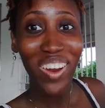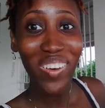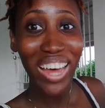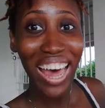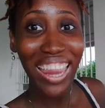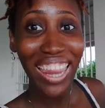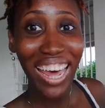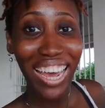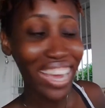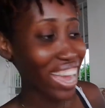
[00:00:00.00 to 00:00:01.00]
Look at
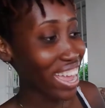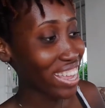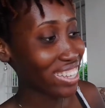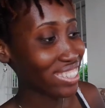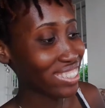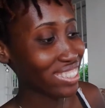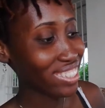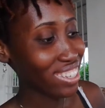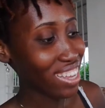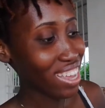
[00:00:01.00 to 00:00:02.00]
that guys.
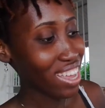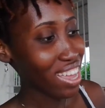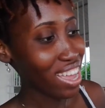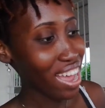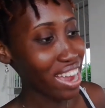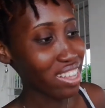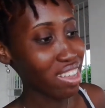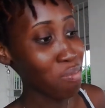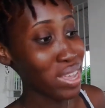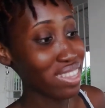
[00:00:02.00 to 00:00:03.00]
And
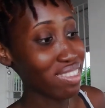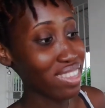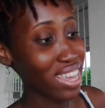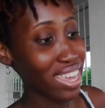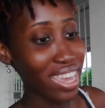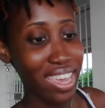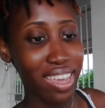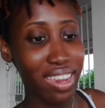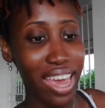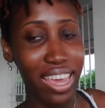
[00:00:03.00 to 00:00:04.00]
it's a bit
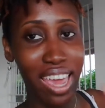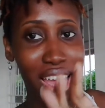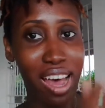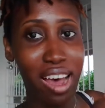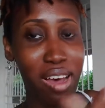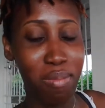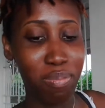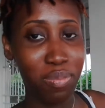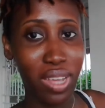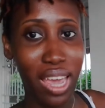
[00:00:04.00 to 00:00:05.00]
sticky, like
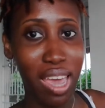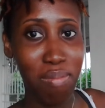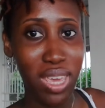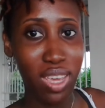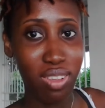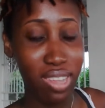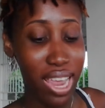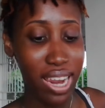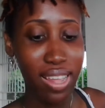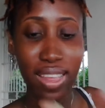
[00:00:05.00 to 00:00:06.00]
Emmy
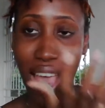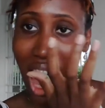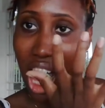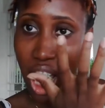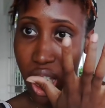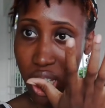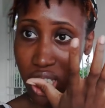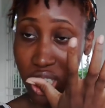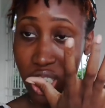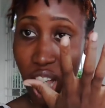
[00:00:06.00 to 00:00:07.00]
said.
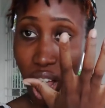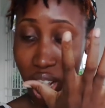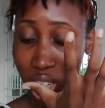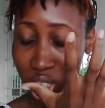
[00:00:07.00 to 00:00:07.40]
Ooh.